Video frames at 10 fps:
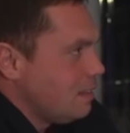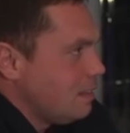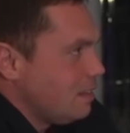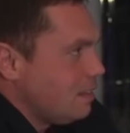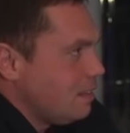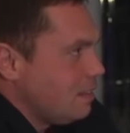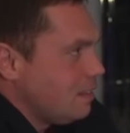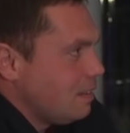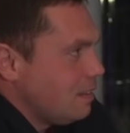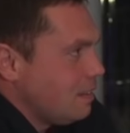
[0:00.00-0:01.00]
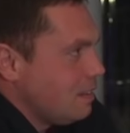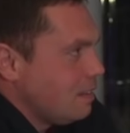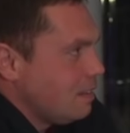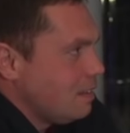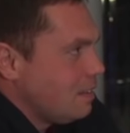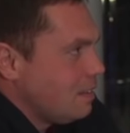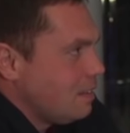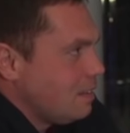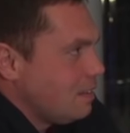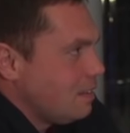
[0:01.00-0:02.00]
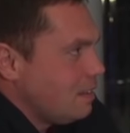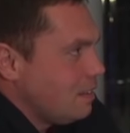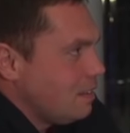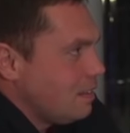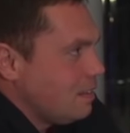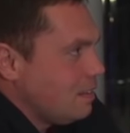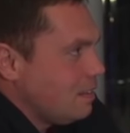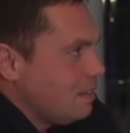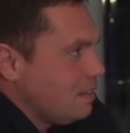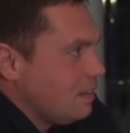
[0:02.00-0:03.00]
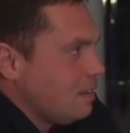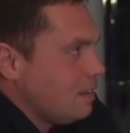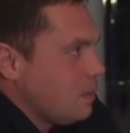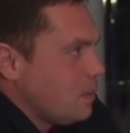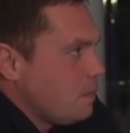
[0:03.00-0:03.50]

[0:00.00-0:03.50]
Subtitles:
No words are spoken by the person on screen.